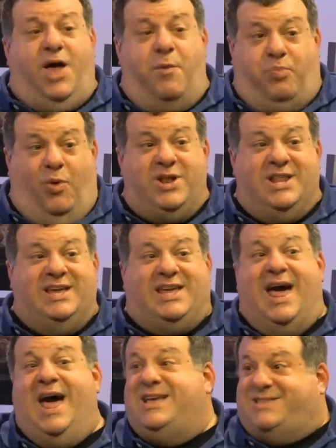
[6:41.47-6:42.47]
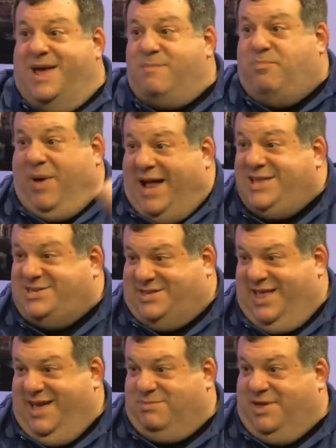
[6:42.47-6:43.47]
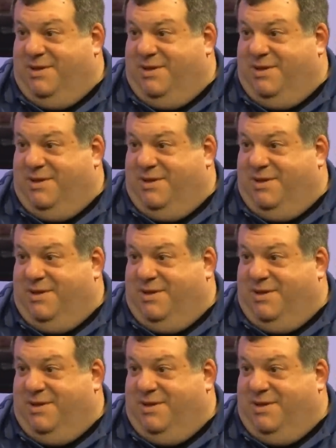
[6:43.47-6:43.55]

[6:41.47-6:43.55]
up one of the guys and body slammed